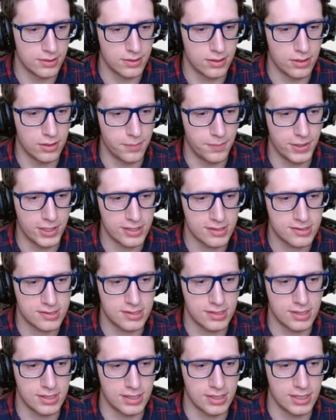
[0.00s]
I'll paste
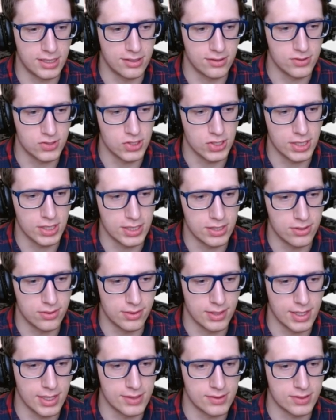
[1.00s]
it in here so that you
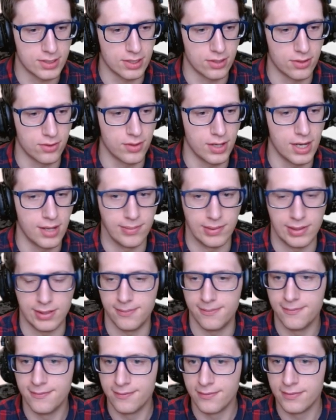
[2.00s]
guys can grab it.
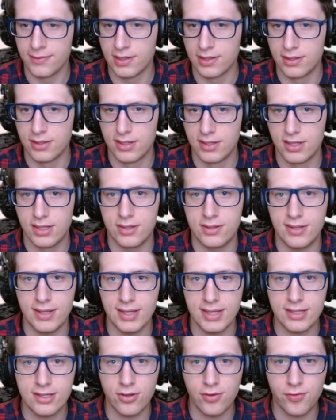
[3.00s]

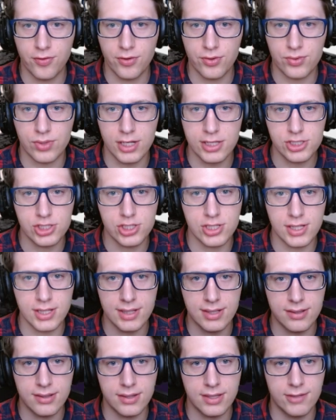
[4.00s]
Thank you for
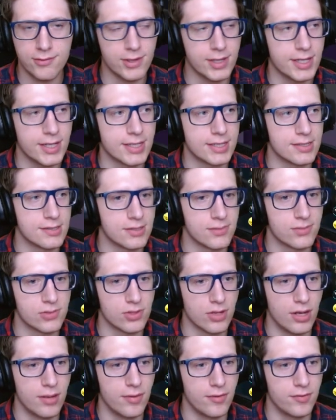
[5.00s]
watching. Leave a like and
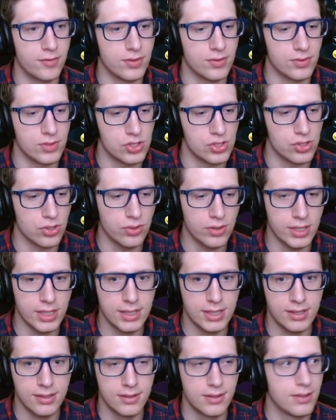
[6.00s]
subscribe if you
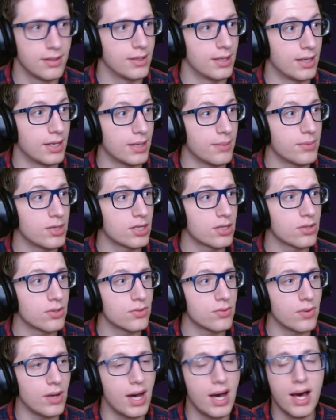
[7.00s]
enjoyed. And I'm going to
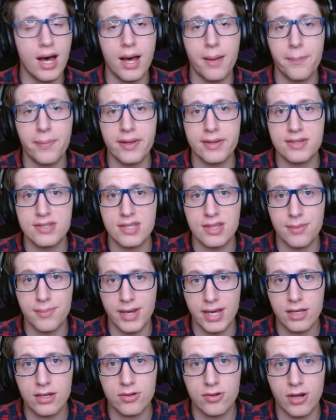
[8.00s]
go hop onto the
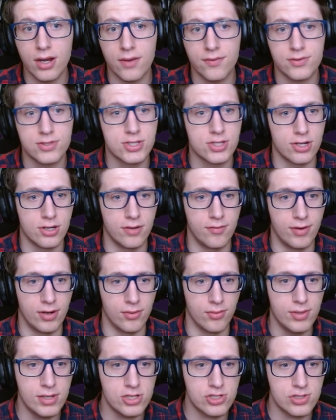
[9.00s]
Minecraft server,
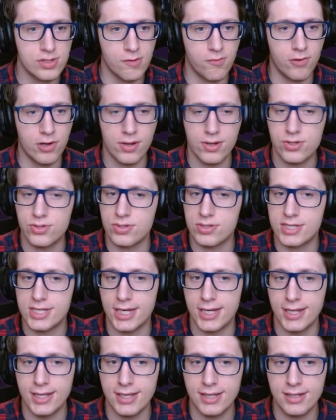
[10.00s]
which, if you're
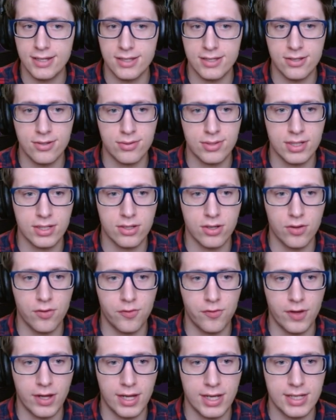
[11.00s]
interested in, you can go
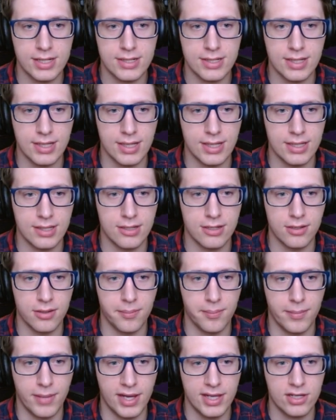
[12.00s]
find in
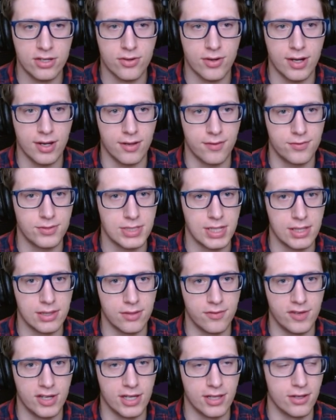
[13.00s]
Minecraft on the
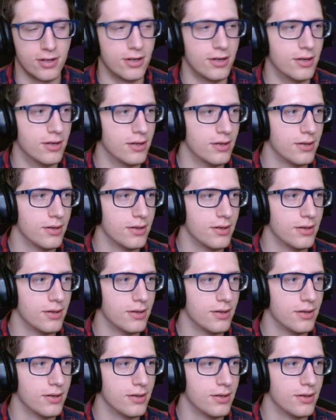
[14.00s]
Valour.